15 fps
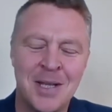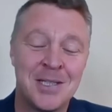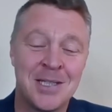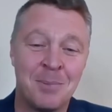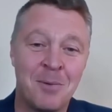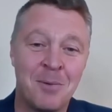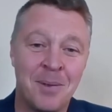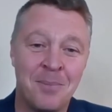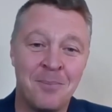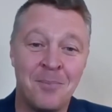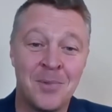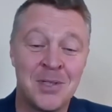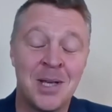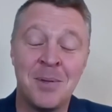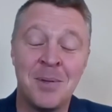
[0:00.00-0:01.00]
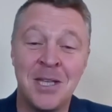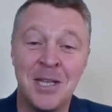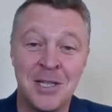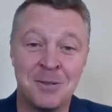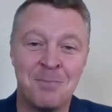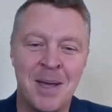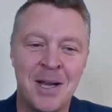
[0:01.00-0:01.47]
some of them some
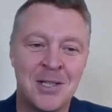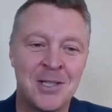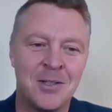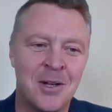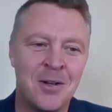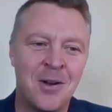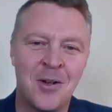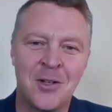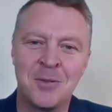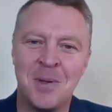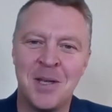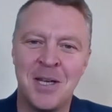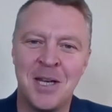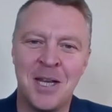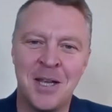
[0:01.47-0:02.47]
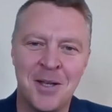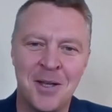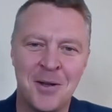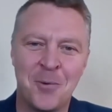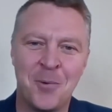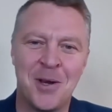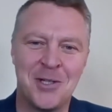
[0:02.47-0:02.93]
years back, so don't ask me any
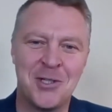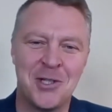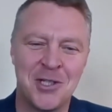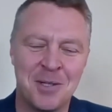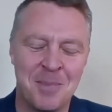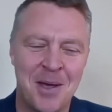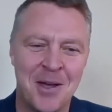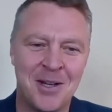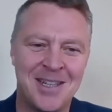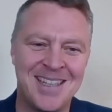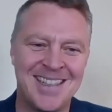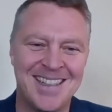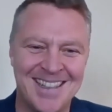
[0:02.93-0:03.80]
questions about it.